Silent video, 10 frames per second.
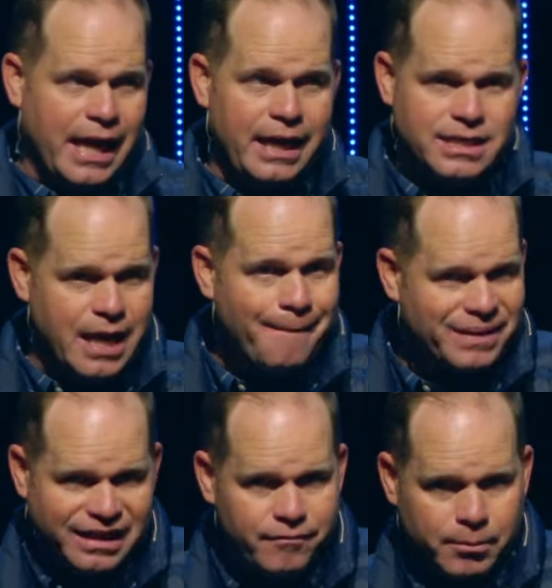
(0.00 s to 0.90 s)
it is
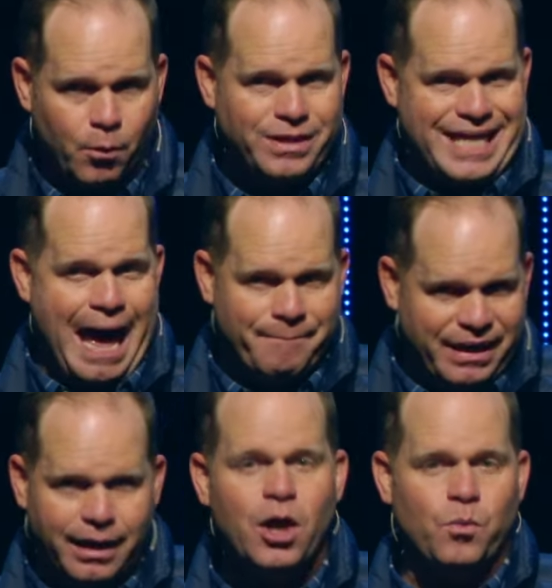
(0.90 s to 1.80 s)
unbelievable what's
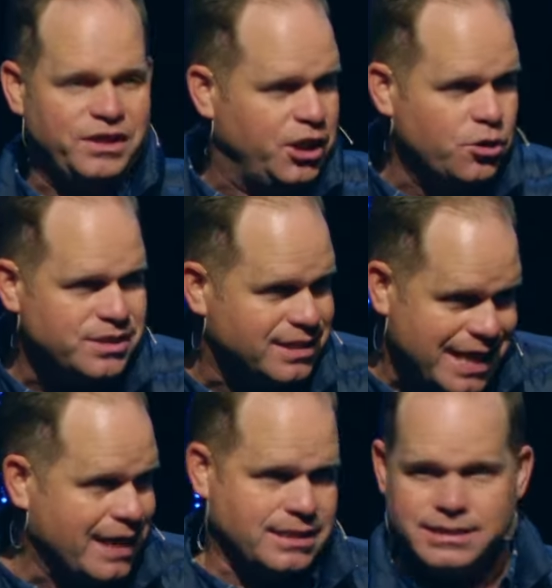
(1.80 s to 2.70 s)
happening with the Houston
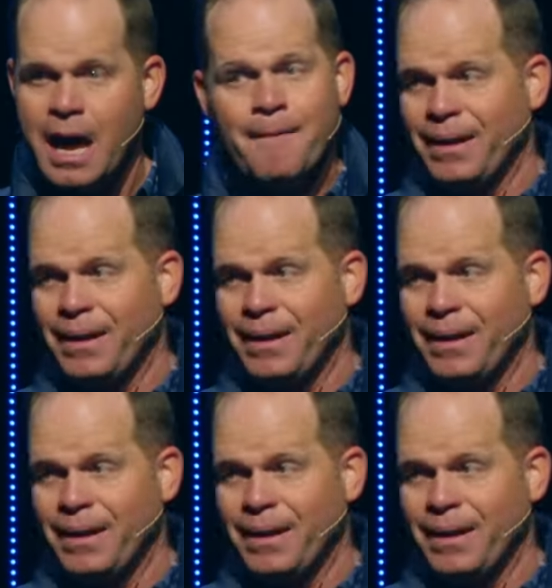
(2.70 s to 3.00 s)
Texans.